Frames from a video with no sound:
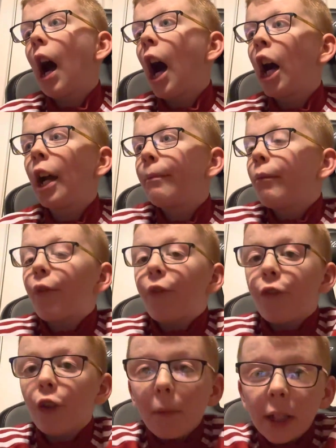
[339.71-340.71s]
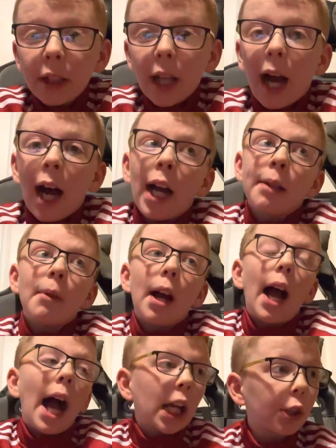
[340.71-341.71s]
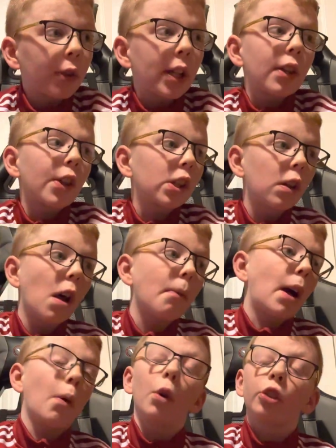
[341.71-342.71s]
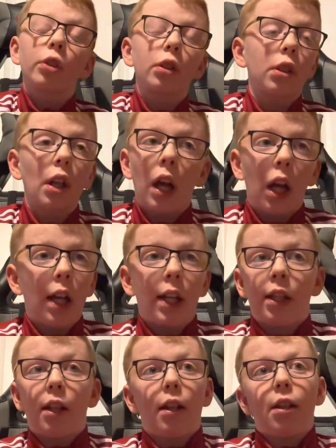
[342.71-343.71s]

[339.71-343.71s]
I'm fuming, I'm angry at the club, I want, like,